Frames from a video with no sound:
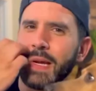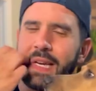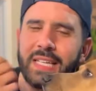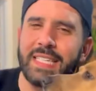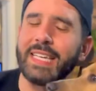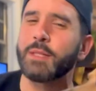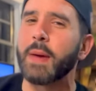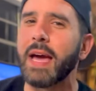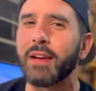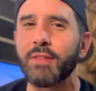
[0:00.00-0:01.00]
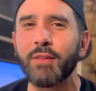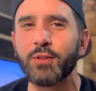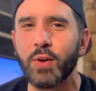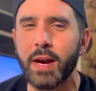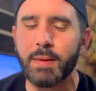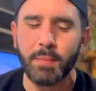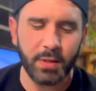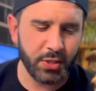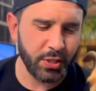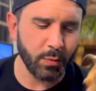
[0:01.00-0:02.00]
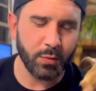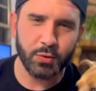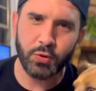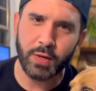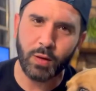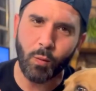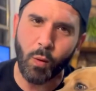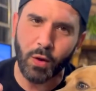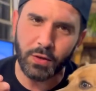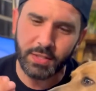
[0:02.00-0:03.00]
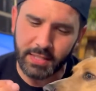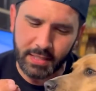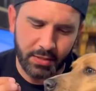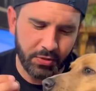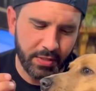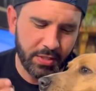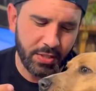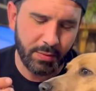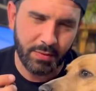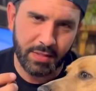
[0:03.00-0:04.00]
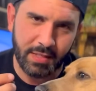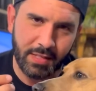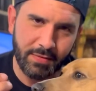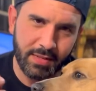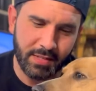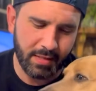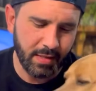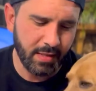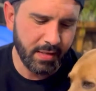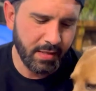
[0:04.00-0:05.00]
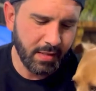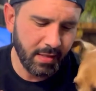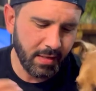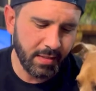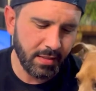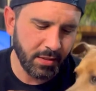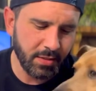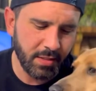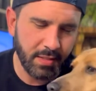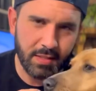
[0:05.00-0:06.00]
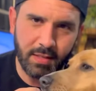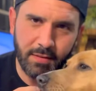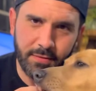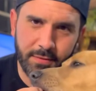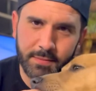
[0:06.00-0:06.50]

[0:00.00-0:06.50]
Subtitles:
Not saying it's bad, I've never tried it, but she will drink water to get a treat and she wouldn't even touch this stuff.